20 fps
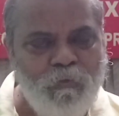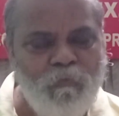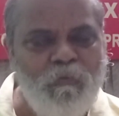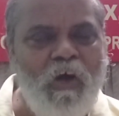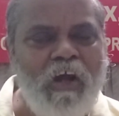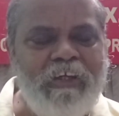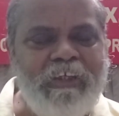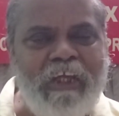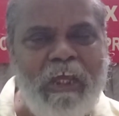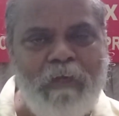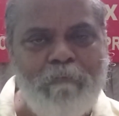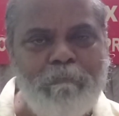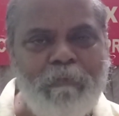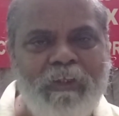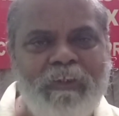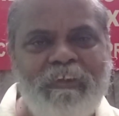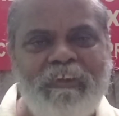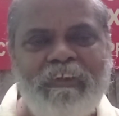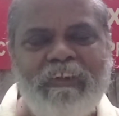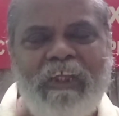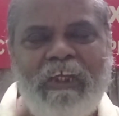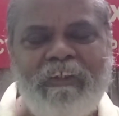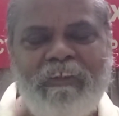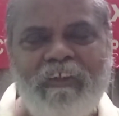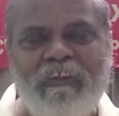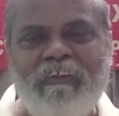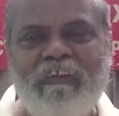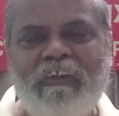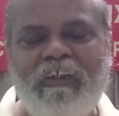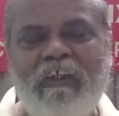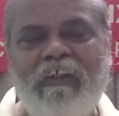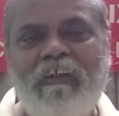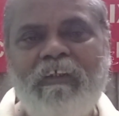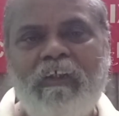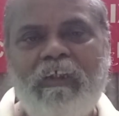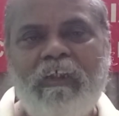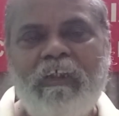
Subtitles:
what happens, that is the